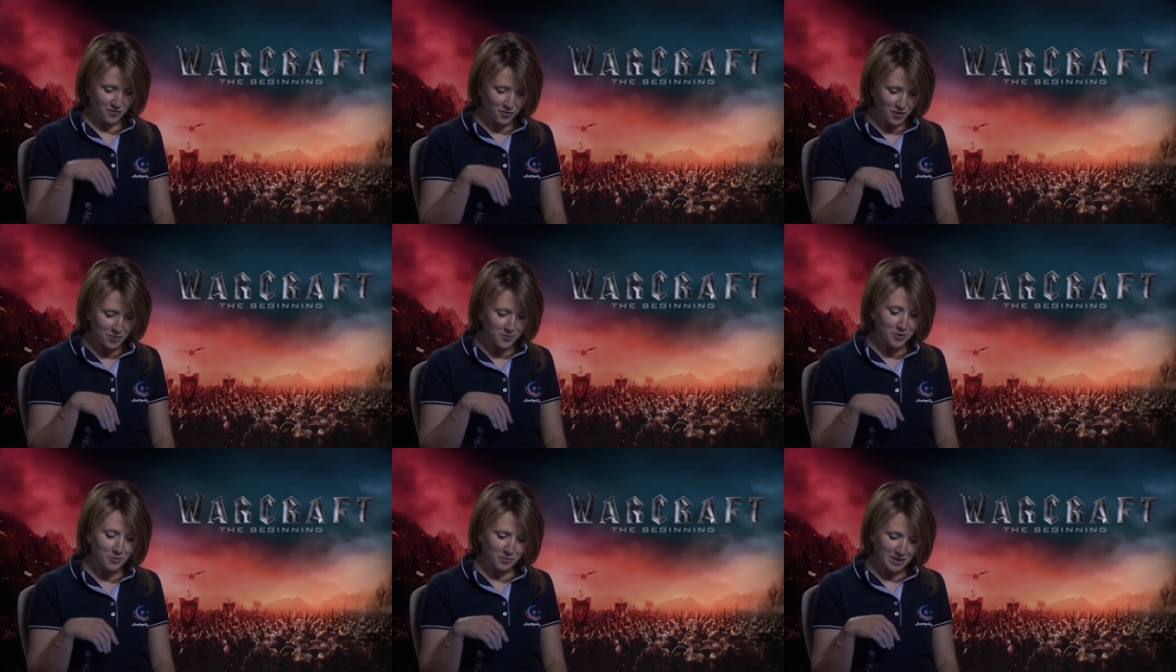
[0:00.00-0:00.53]

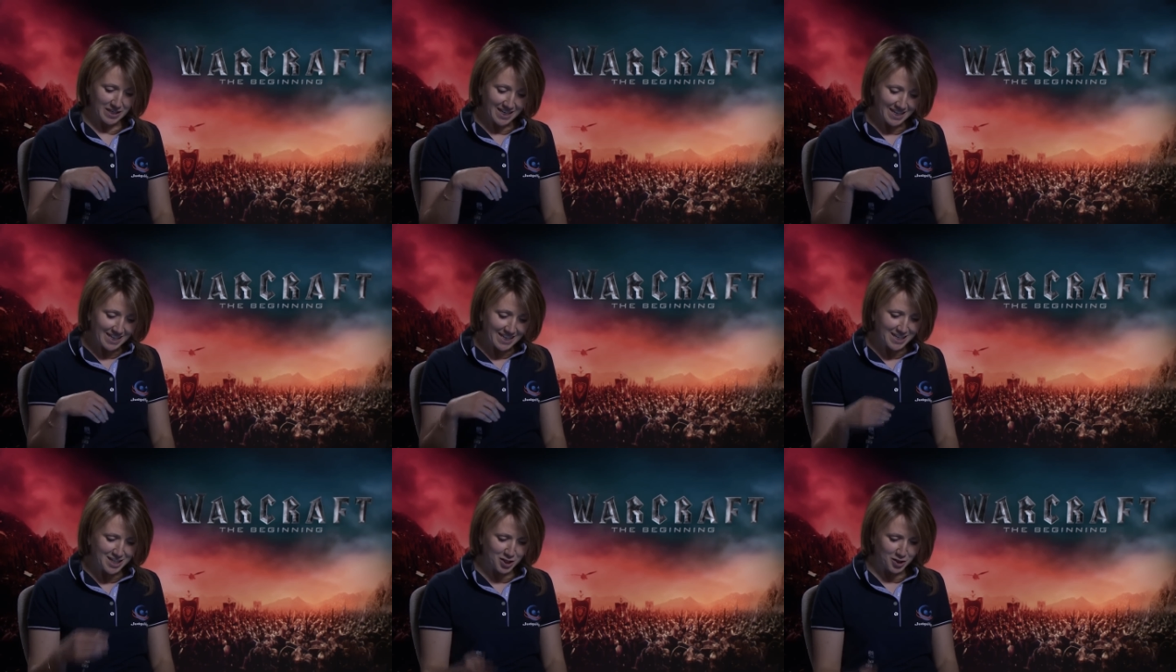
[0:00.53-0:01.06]
from the
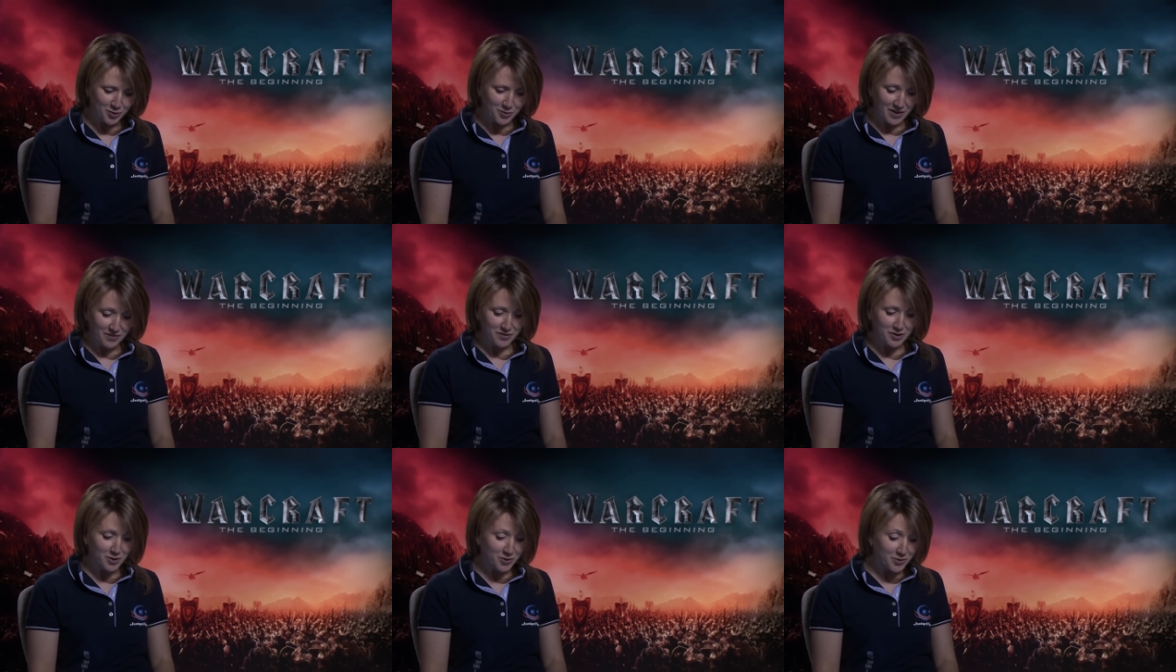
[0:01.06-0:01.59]
beginning you
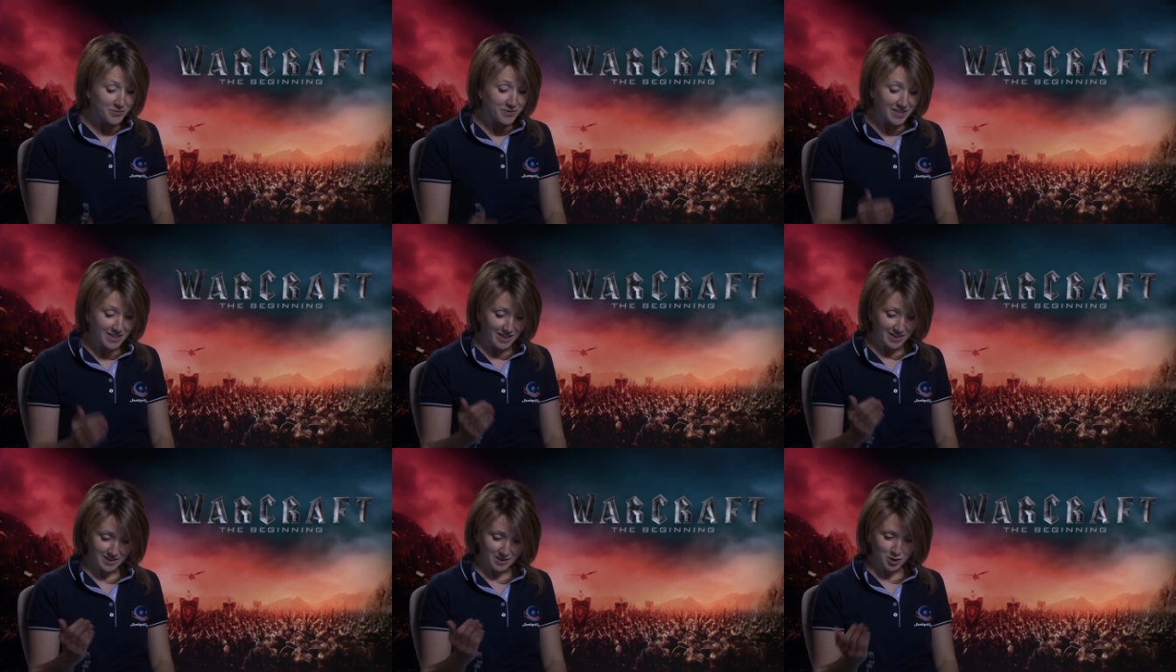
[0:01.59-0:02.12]
have known
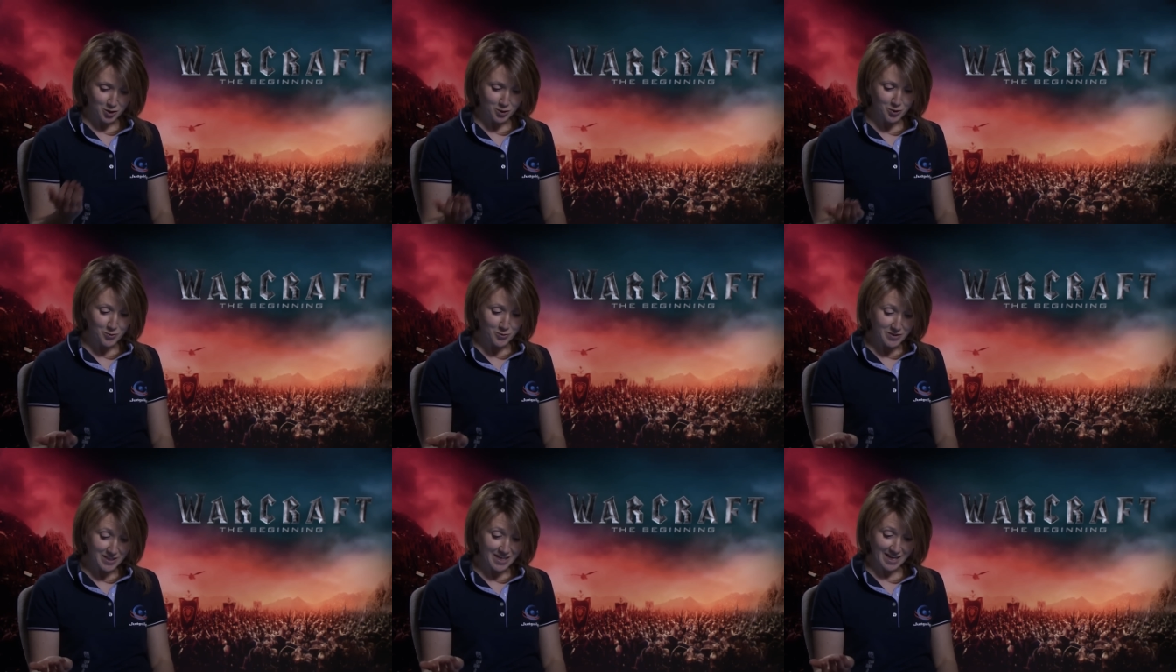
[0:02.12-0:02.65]
that you
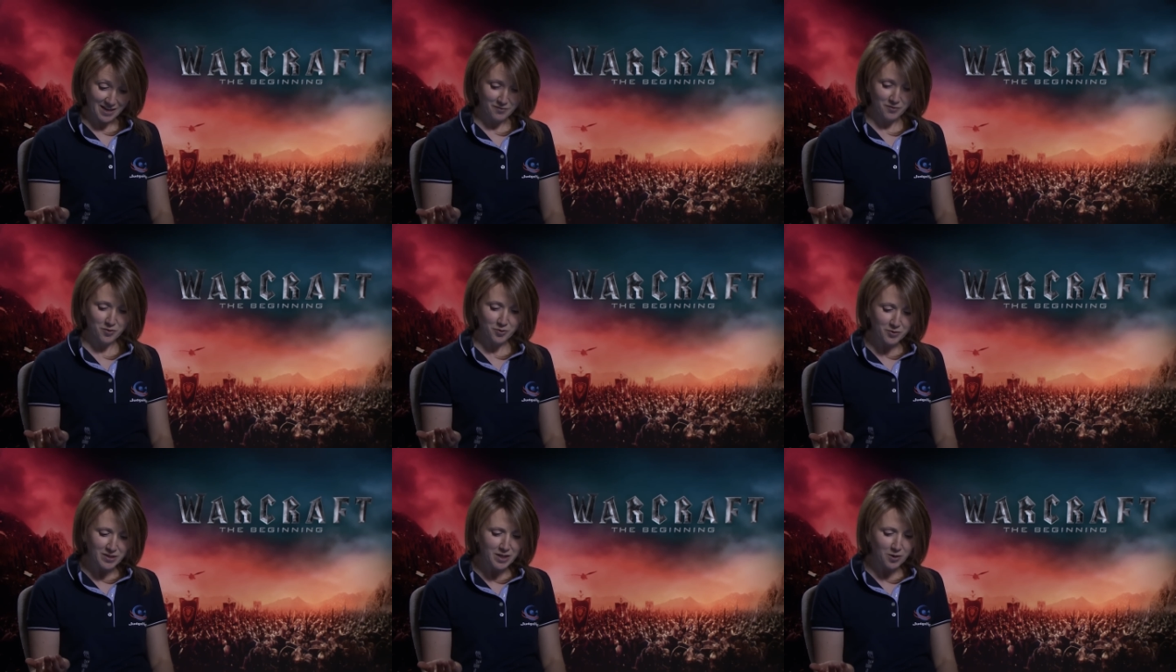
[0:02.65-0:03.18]
would have
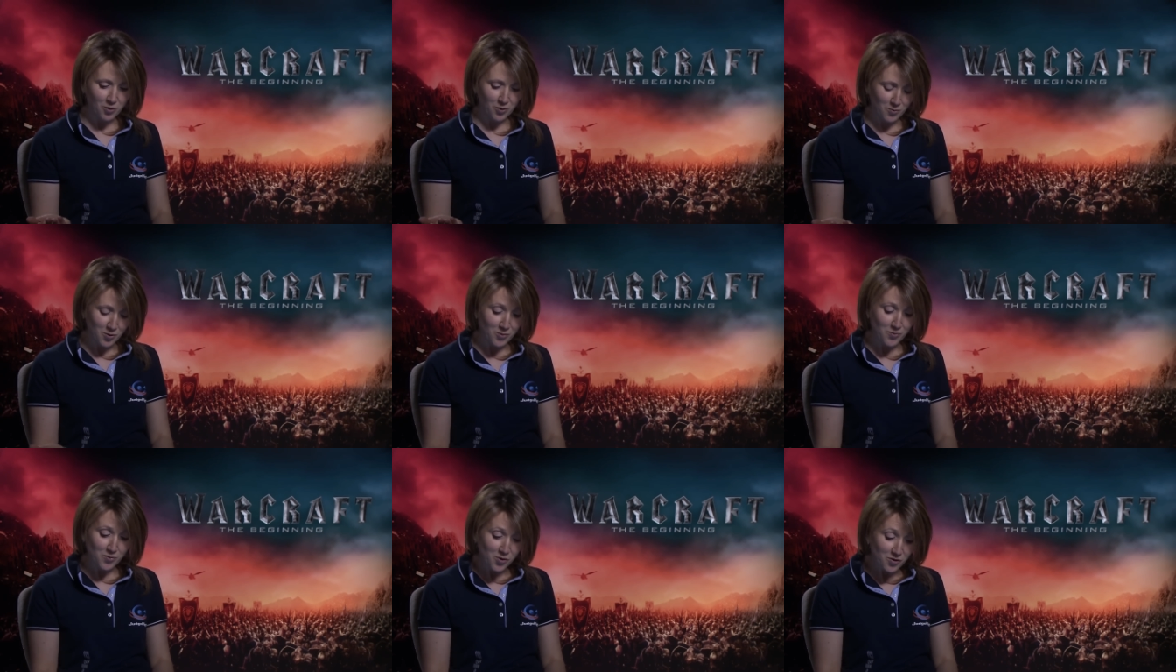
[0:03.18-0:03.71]
3 or
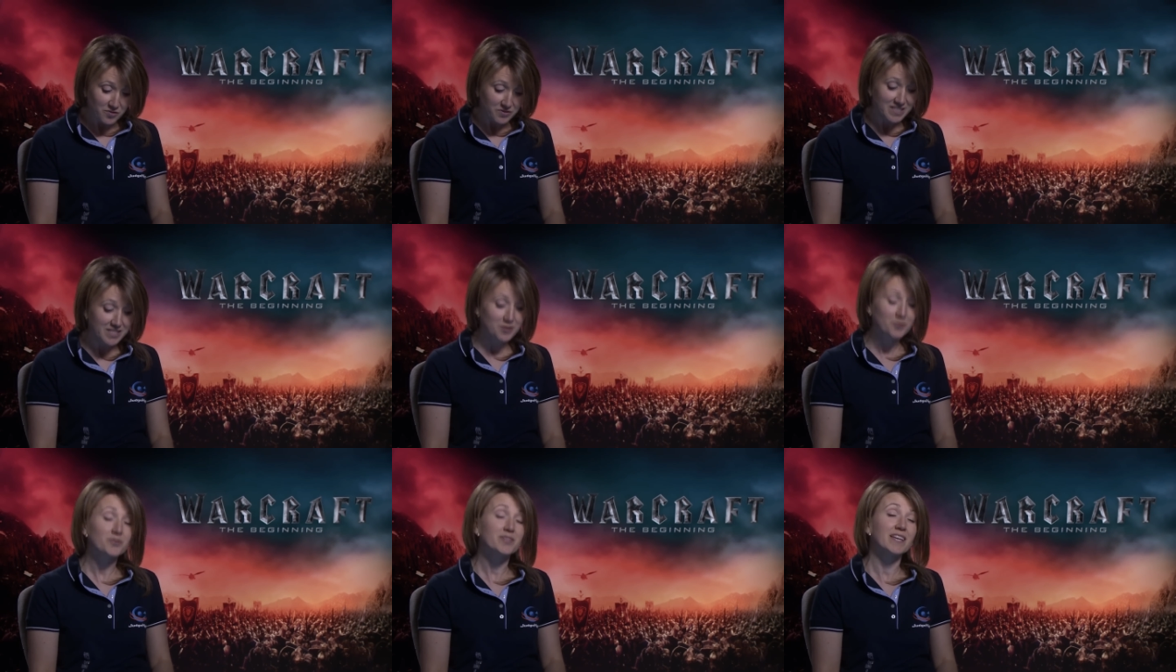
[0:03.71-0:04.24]
more
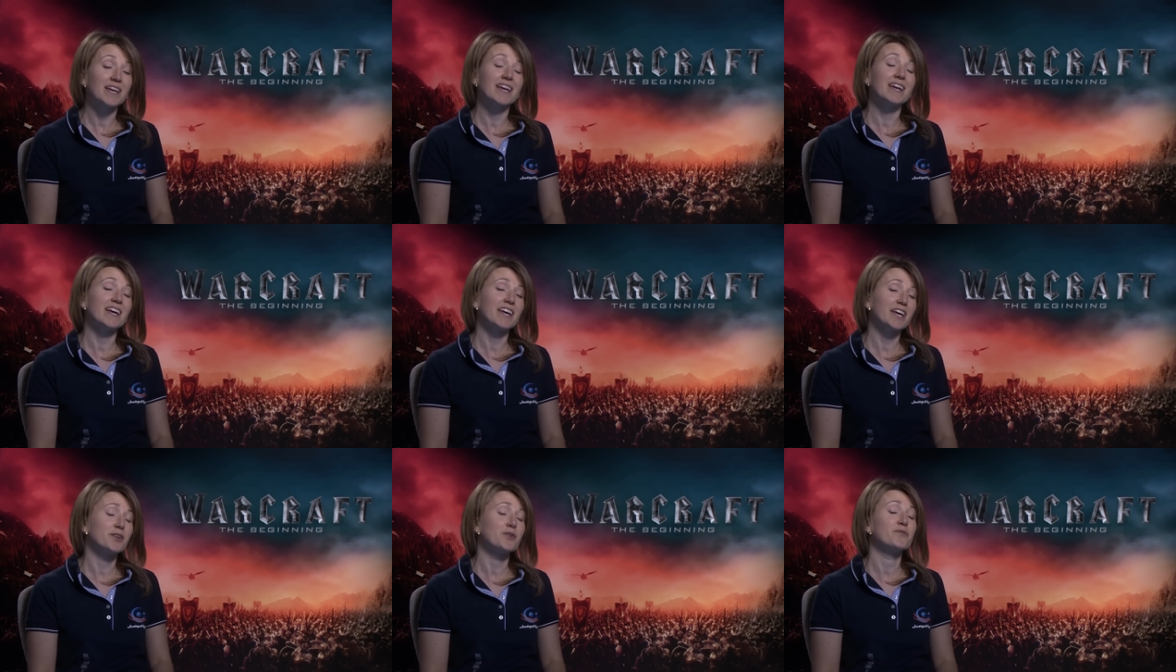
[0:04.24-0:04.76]
movies to take
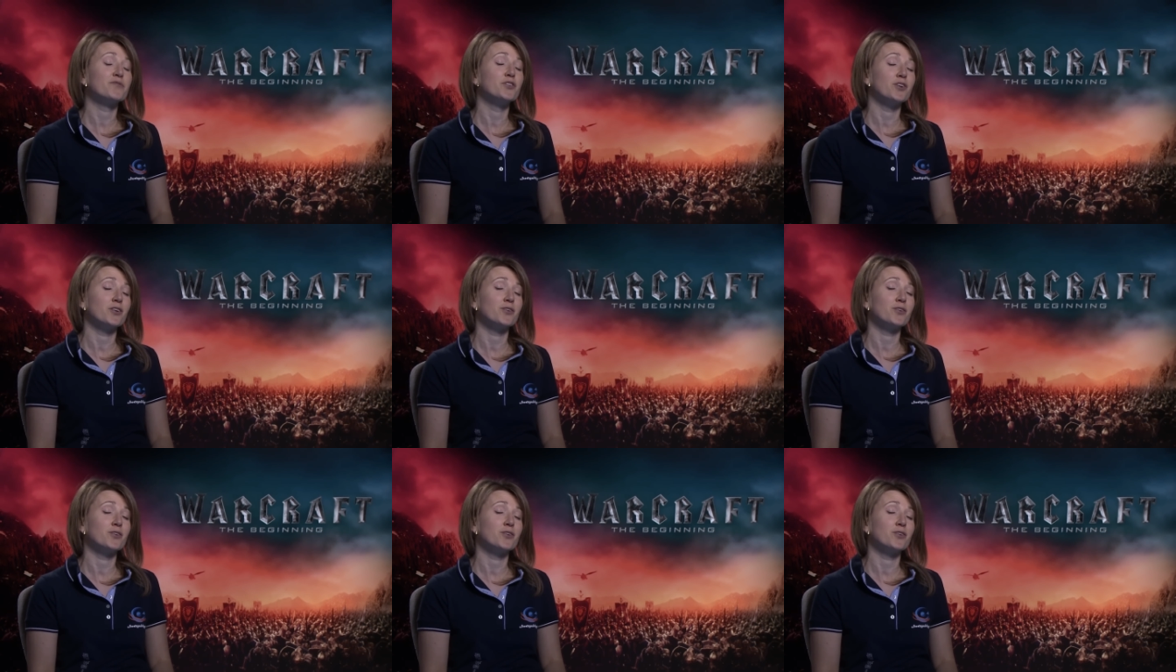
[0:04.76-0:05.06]
care of the